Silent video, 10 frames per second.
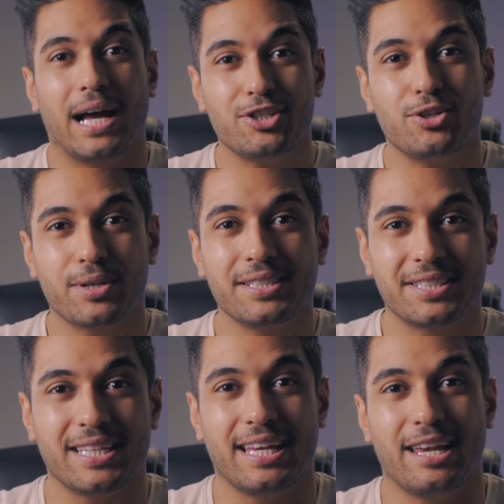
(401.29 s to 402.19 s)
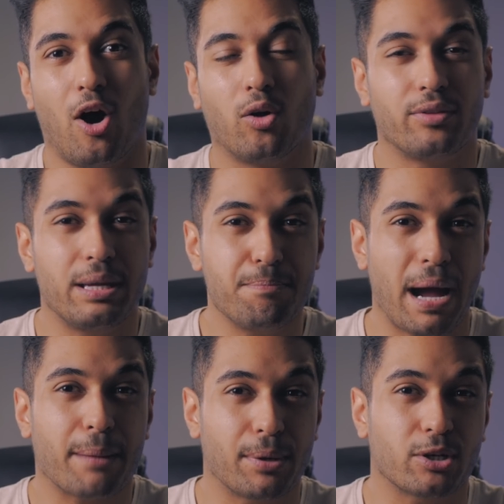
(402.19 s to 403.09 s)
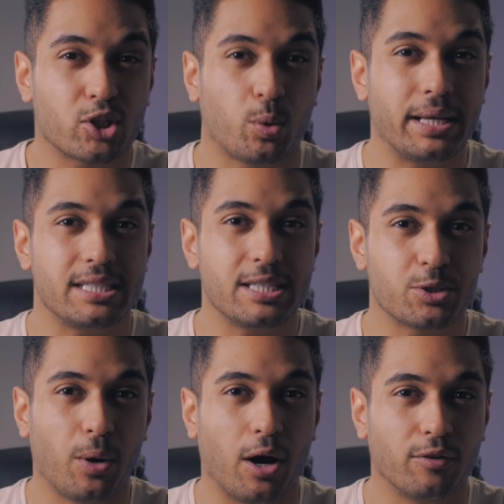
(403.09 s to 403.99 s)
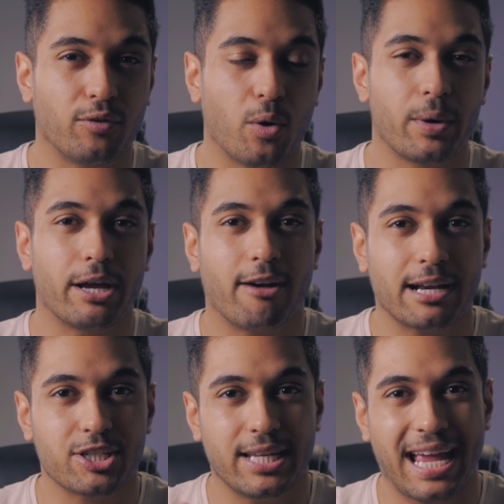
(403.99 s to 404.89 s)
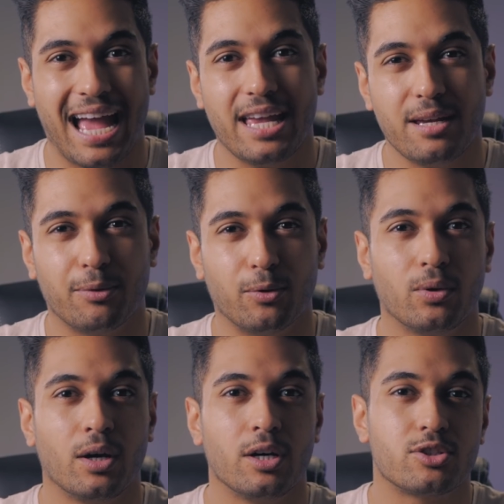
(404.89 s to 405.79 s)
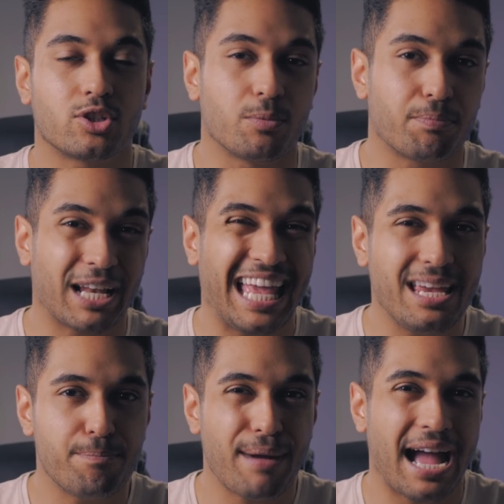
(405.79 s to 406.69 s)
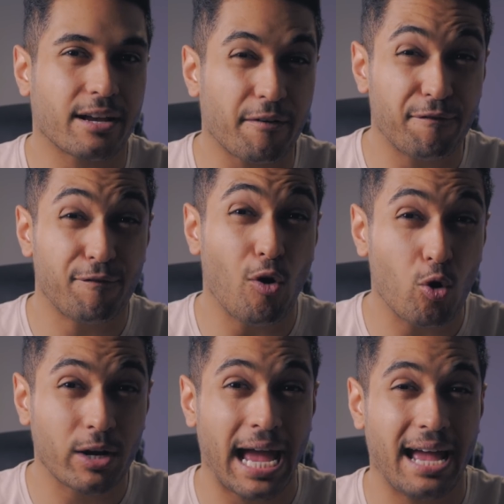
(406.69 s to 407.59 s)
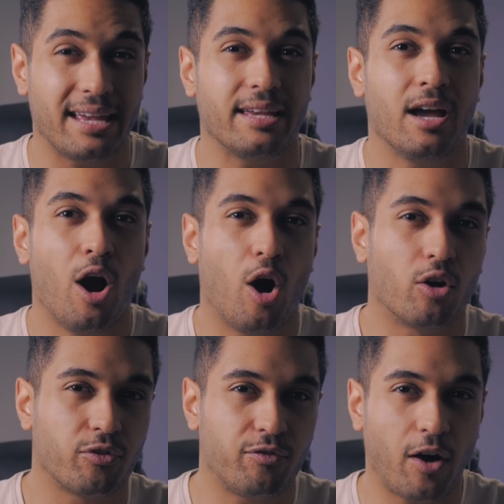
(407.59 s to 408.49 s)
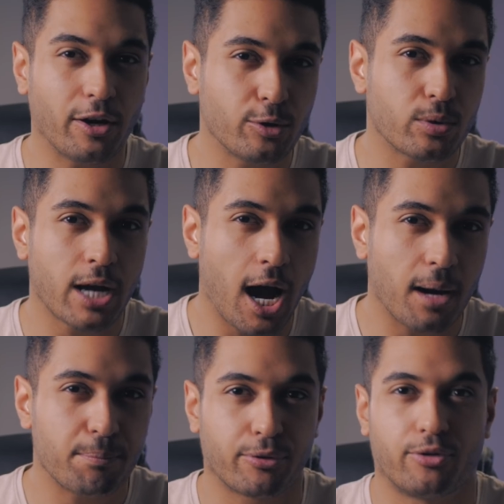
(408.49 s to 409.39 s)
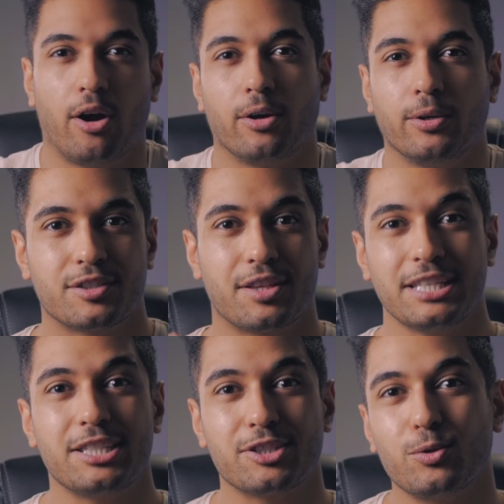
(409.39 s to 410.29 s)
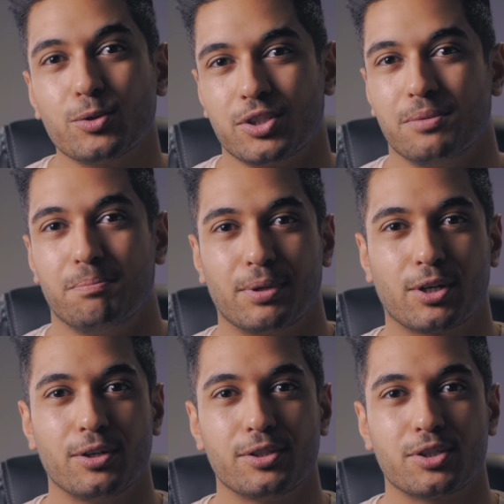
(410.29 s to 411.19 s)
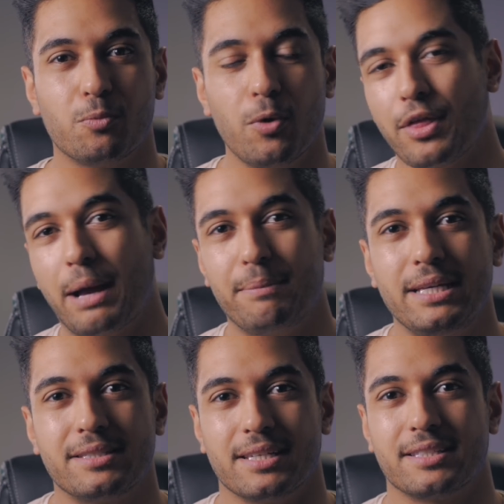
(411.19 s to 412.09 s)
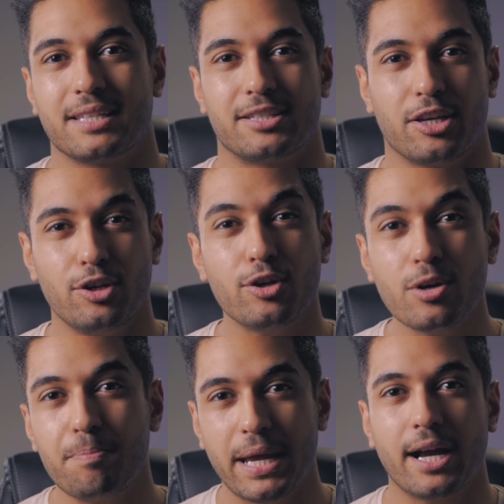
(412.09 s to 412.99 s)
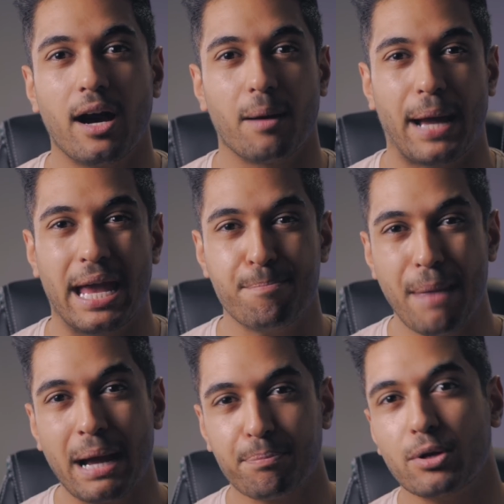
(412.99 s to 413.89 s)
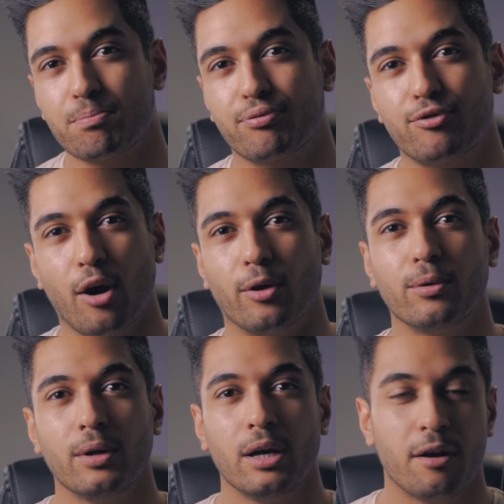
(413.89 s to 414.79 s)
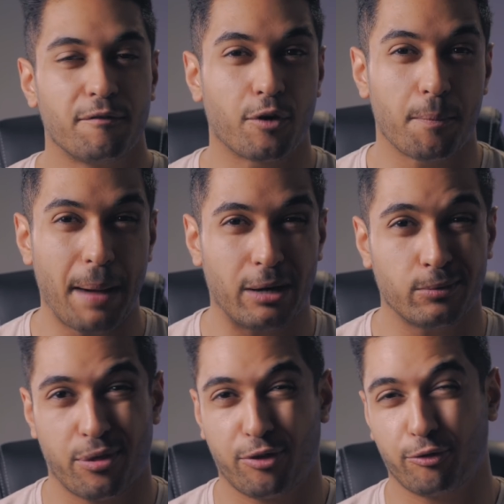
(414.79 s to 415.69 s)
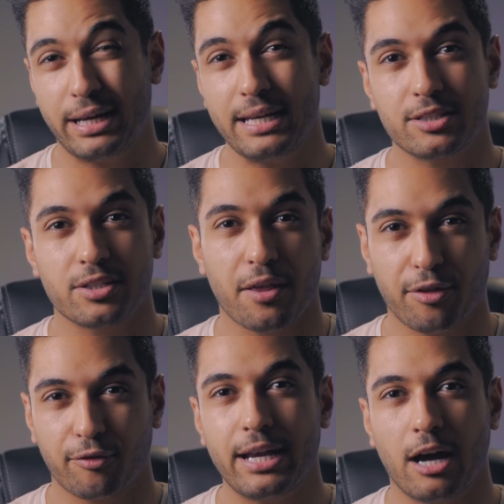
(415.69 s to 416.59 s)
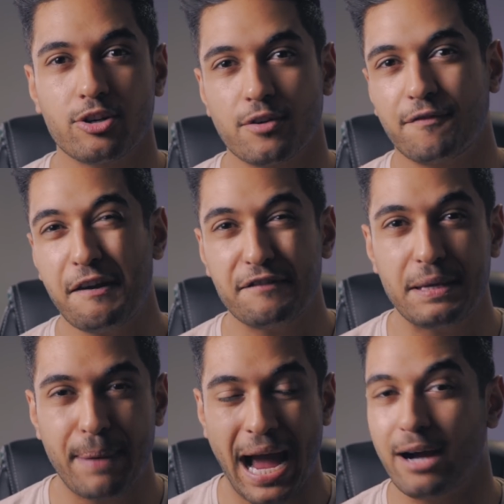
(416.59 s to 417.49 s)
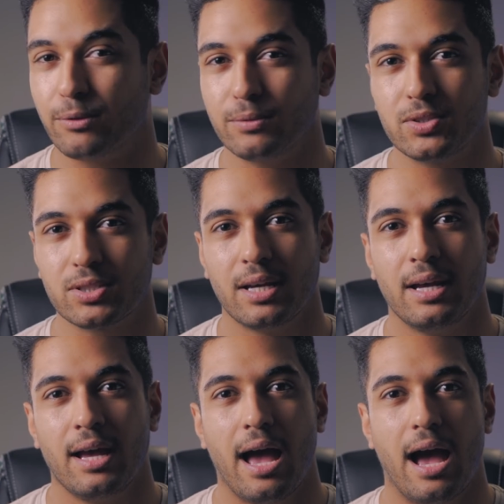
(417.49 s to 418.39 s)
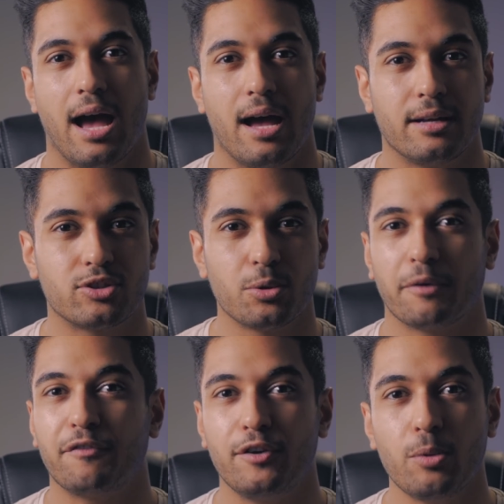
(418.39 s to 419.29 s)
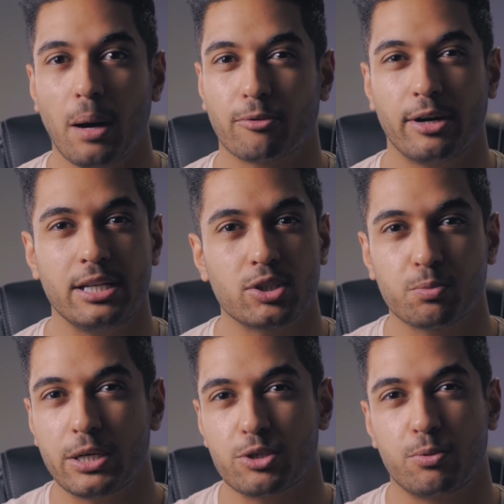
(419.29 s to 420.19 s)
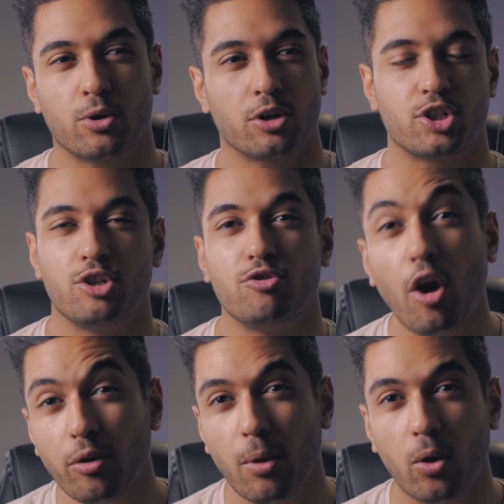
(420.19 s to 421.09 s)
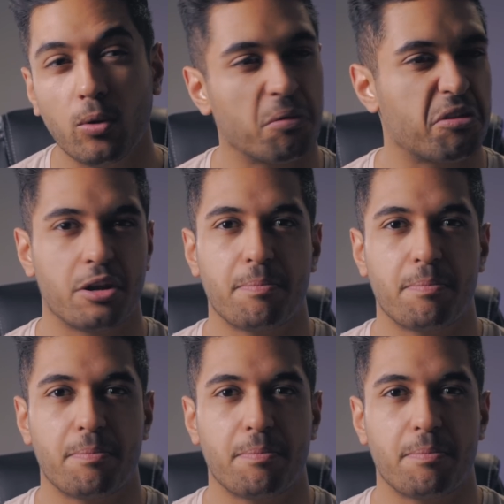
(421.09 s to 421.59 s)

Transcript: as you can see on the MacBook 2012, we are actually able to play back 4K on Final Cut Pro. So this is awesome because what that means is, is that you can pick up a MacBook Pro for about three to 350 pounds uh, do a few upgrades, which will cost you no more than